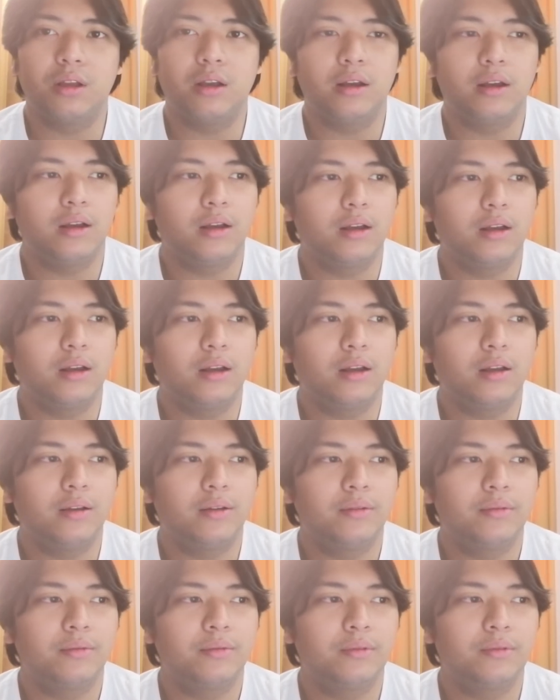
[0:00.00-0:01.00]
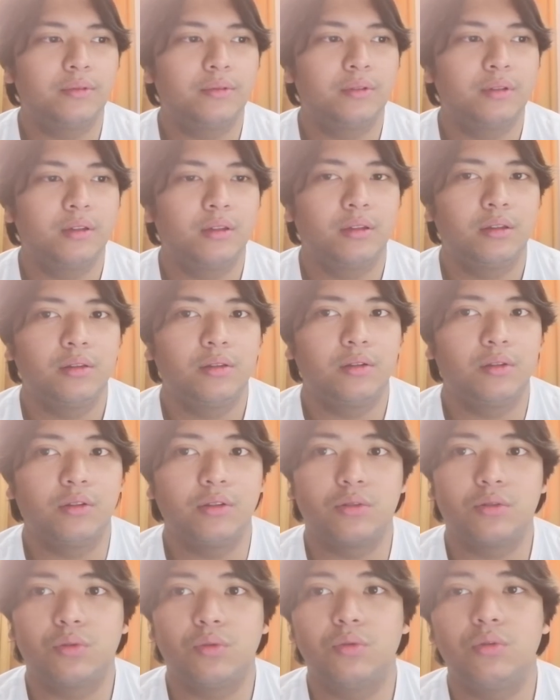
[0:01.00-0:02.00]

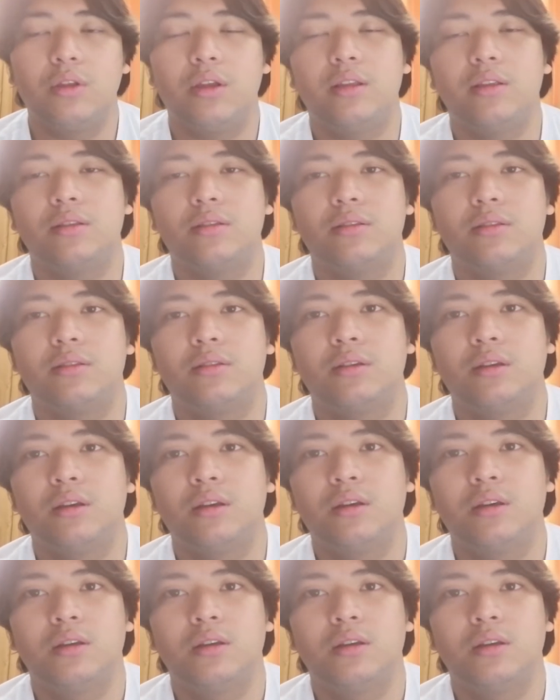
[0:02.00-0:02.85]
the students.